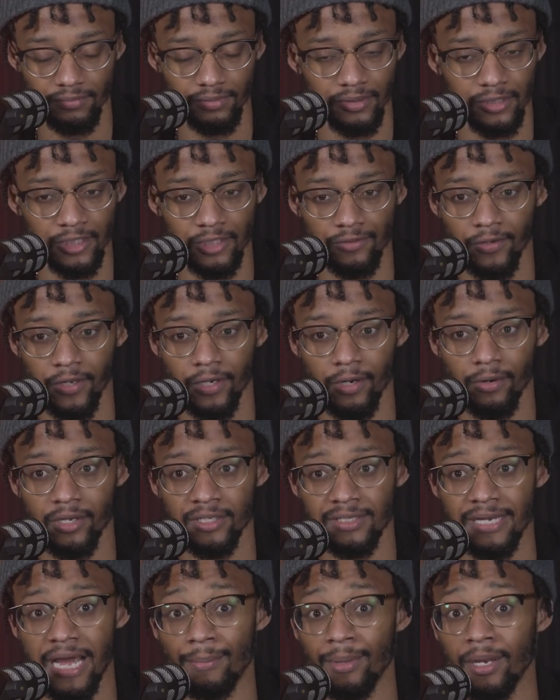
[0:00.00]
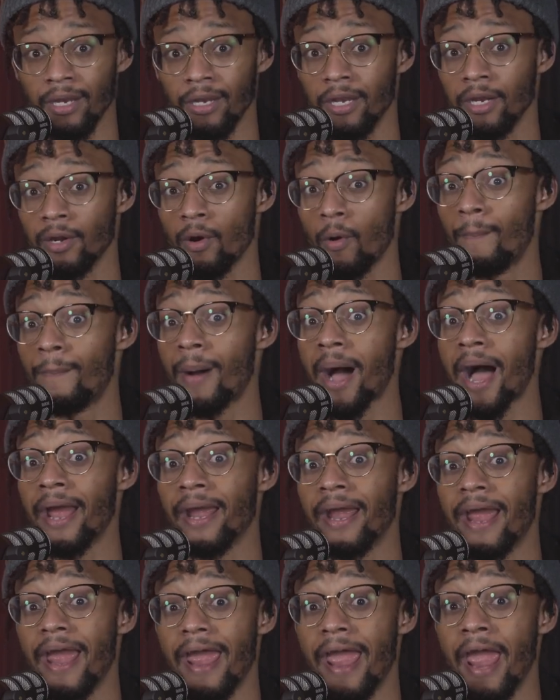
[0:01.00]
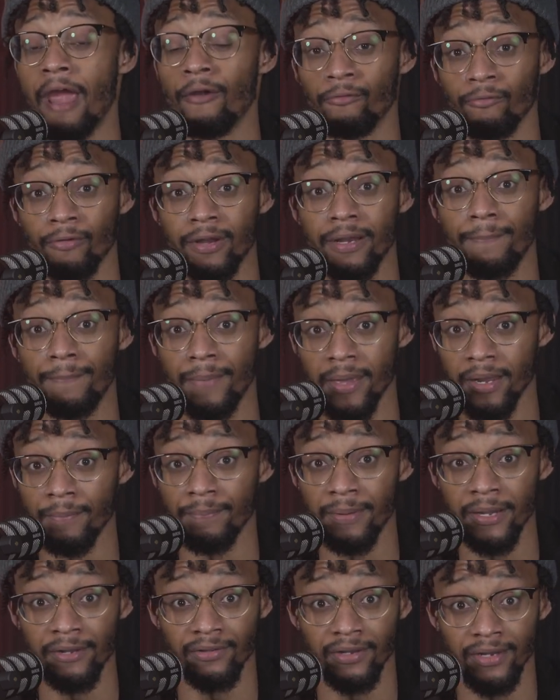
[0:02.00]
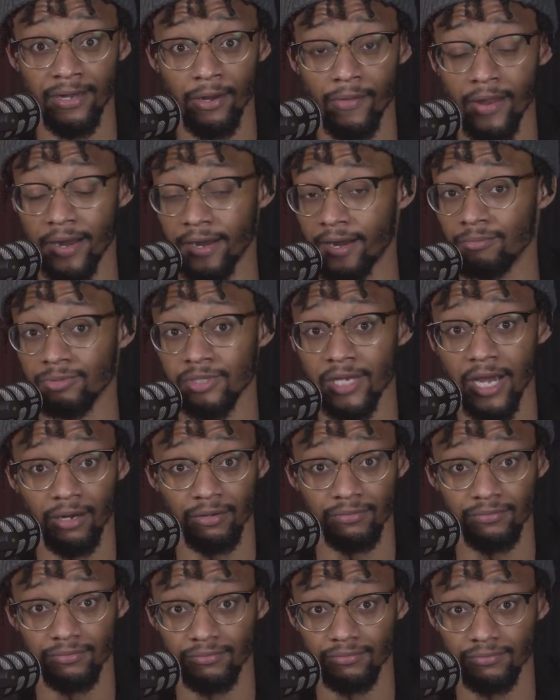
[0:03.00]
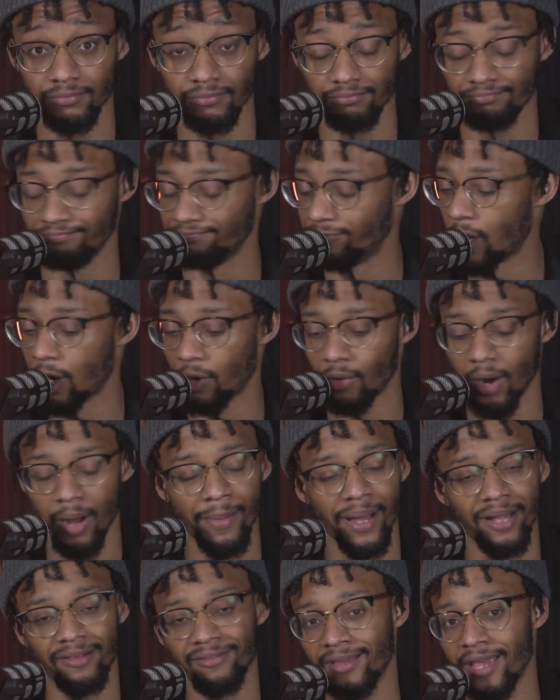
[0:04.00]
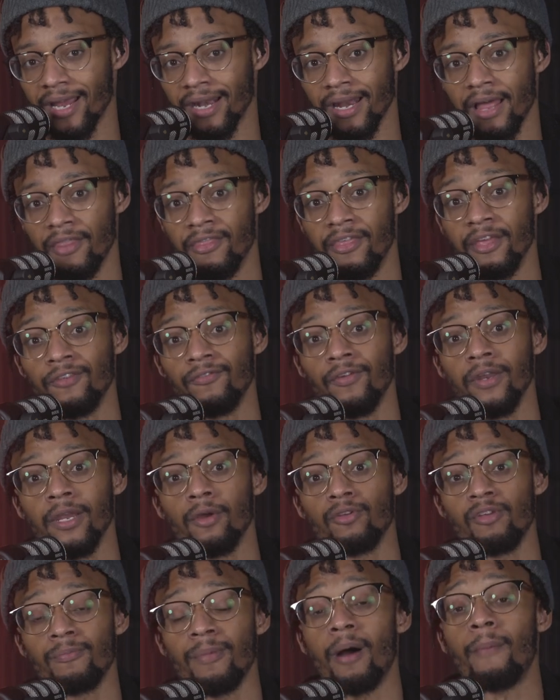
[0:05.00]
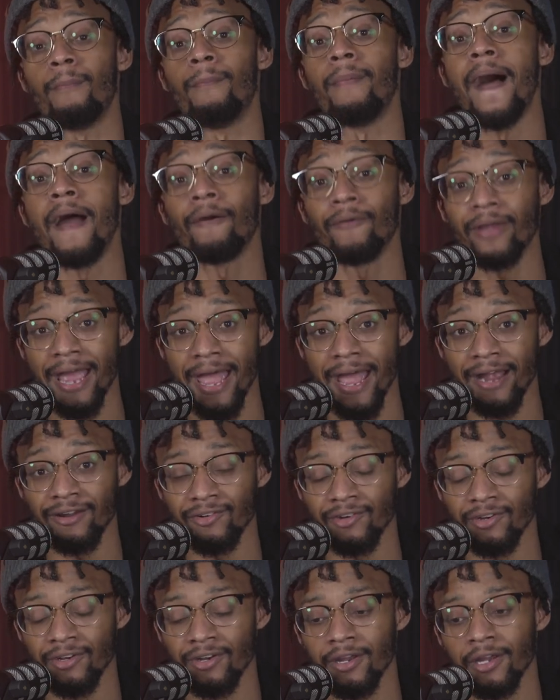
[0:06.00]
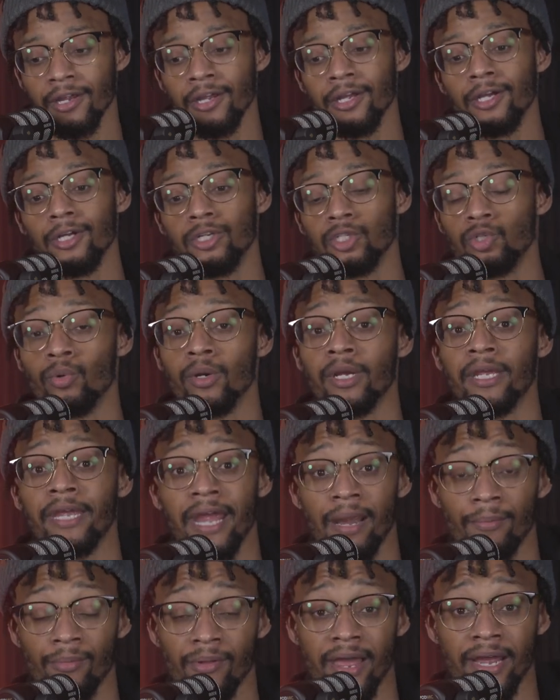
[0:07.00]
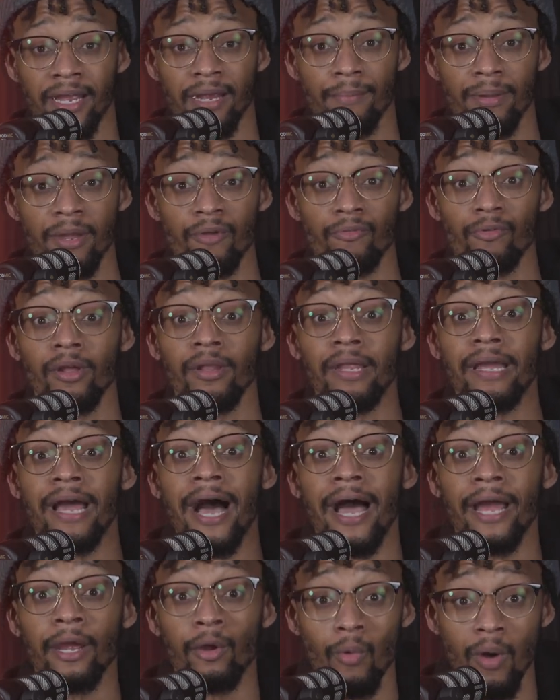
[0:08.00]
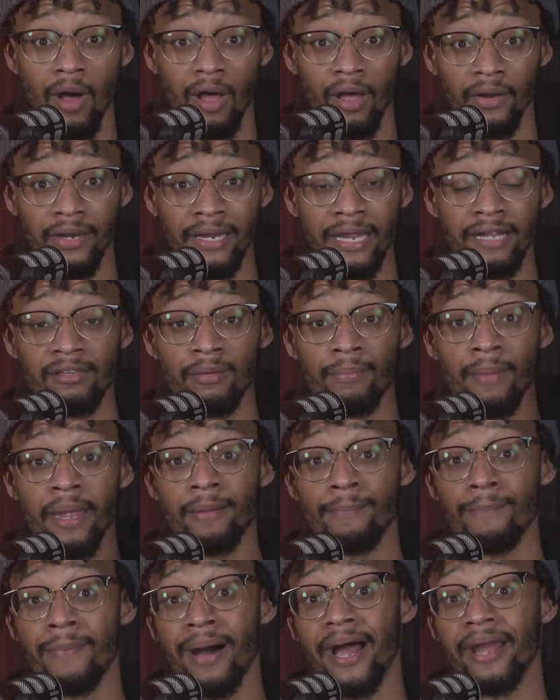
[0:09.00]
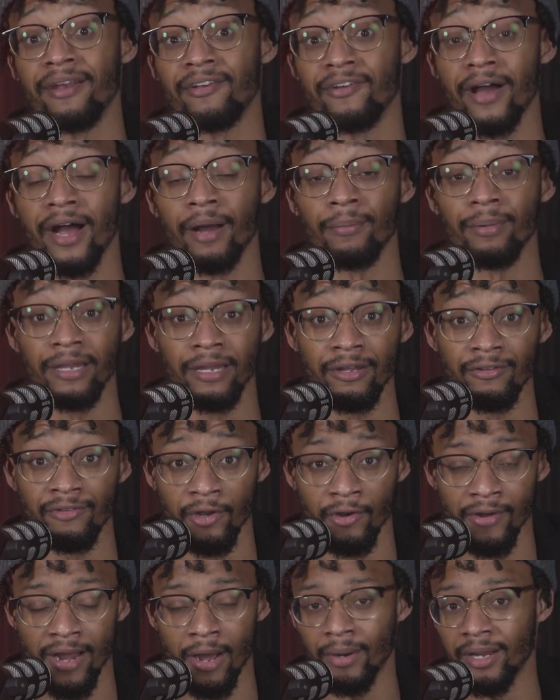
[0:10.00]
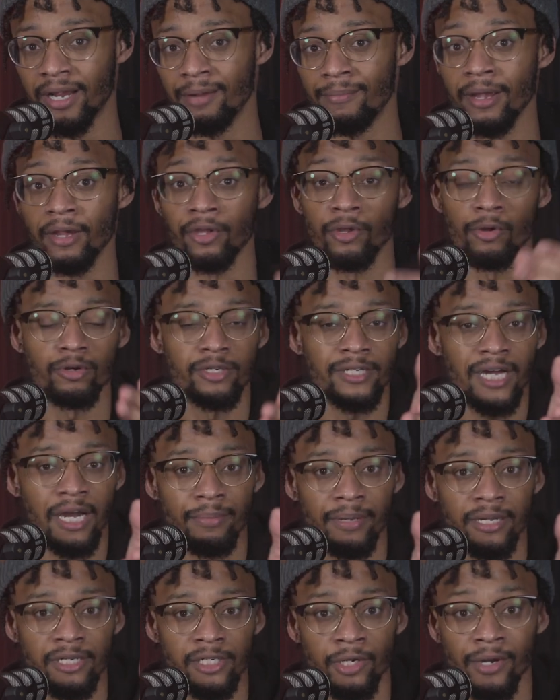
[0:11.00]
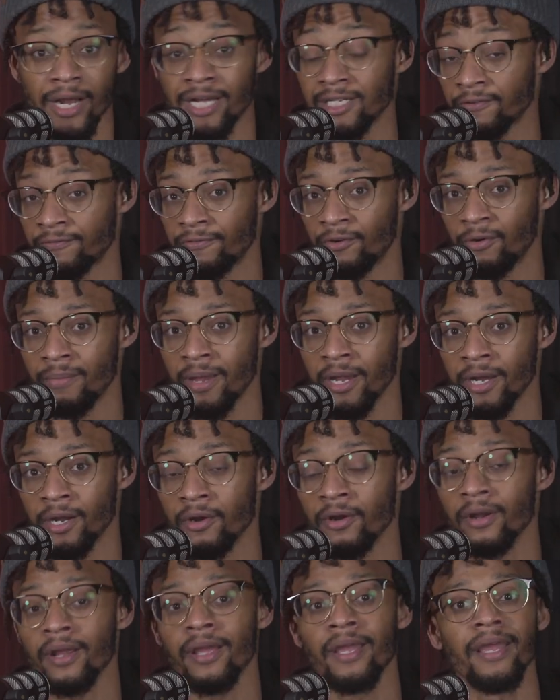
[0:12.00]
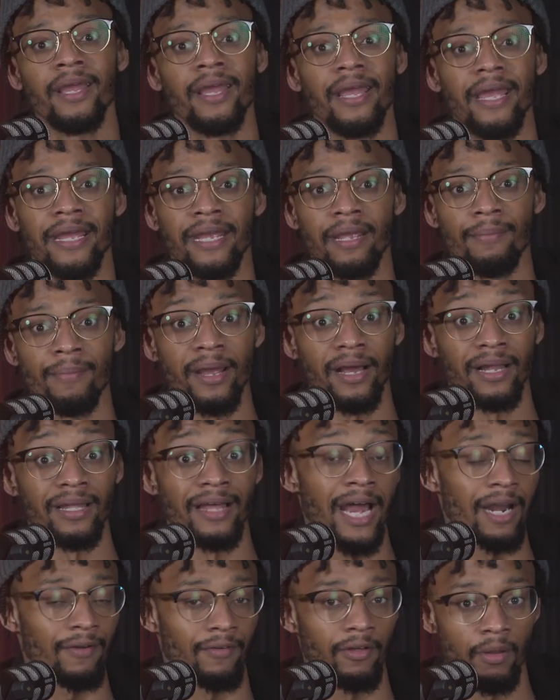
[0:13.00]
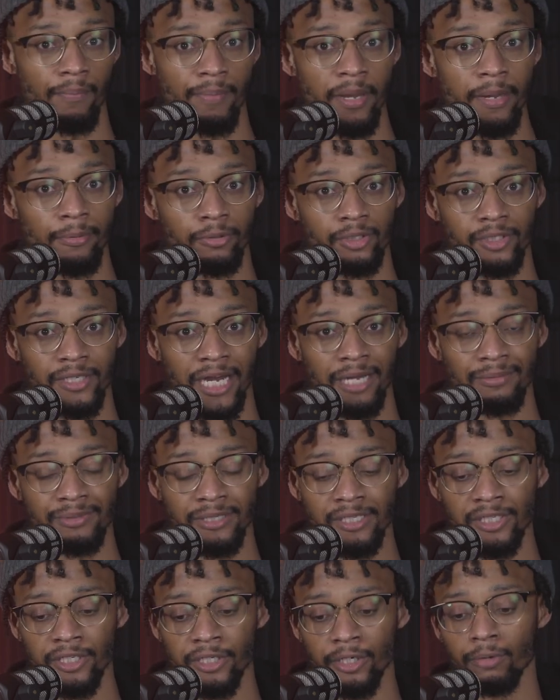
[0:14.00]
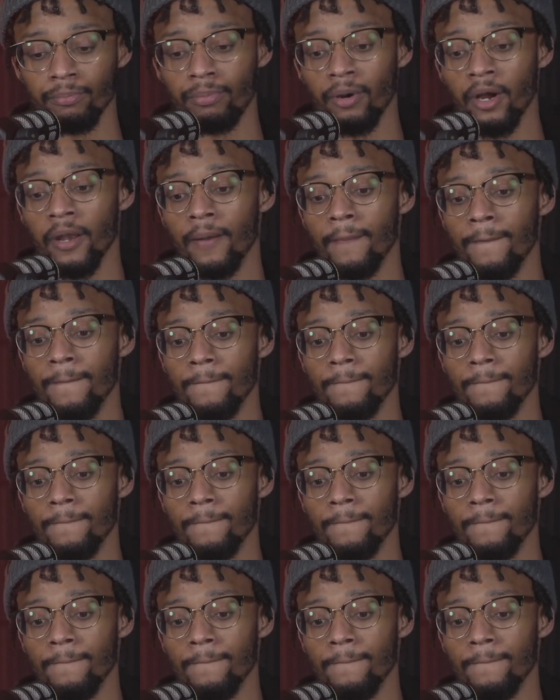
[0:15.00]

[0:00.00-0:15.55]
This video does not mean you need to go buy every bit of piece of gear that comes out. No, I'm not saying that. This video is about my reaction to a camera that can be really high quality and to make my job easier. Now, it can make your job easier as a filmmaker. It can make a lot of other people's jobs easier, but